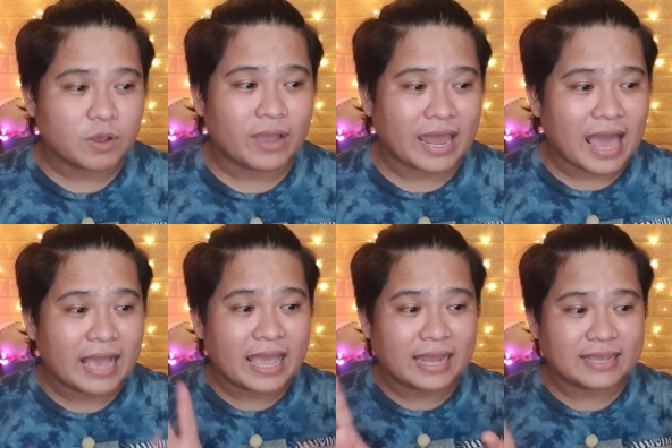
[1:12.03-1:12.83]
Okay,
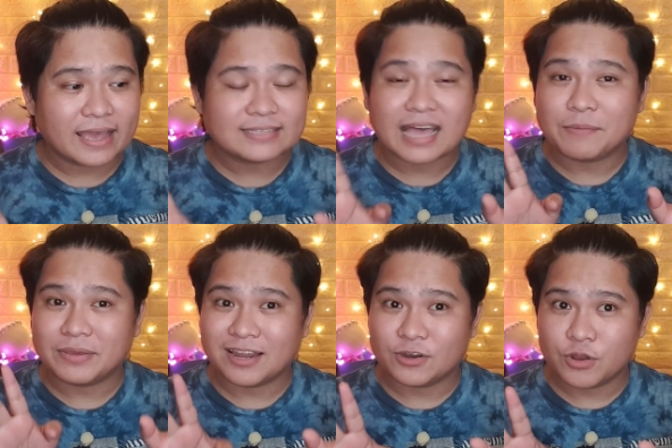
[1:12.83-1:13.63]
again guys, I
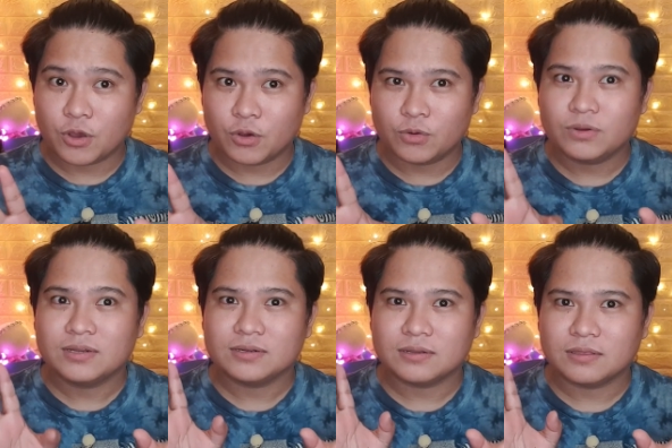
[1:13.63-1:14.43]
may not know
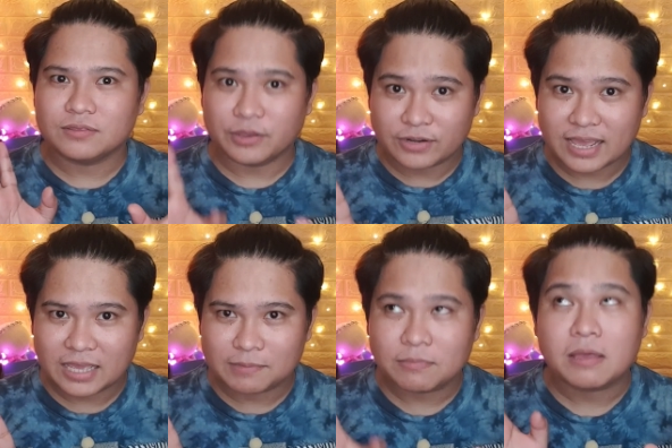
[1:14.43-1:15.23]
their
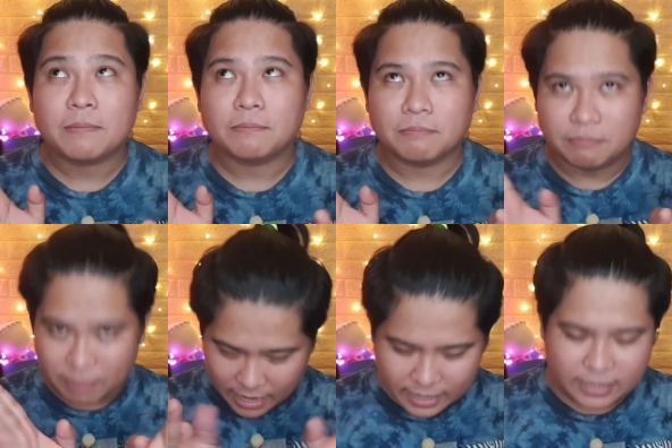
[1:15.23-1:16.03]
name
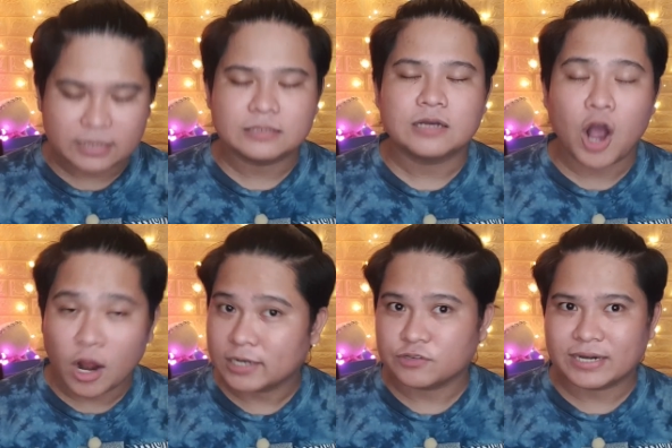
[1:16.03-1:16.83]
by
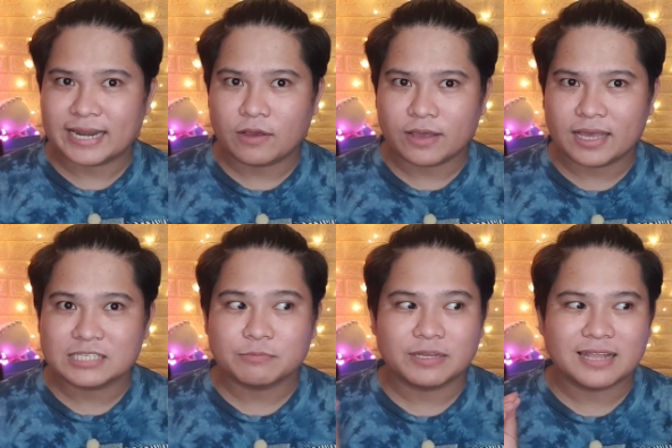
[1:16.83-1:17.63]
heart right now
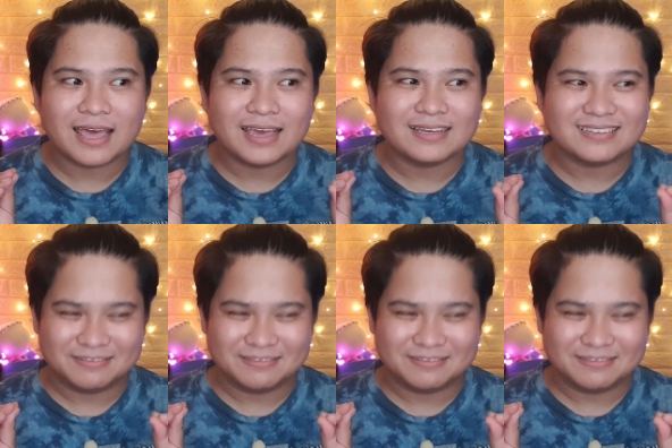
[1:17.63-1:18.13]
guys, but like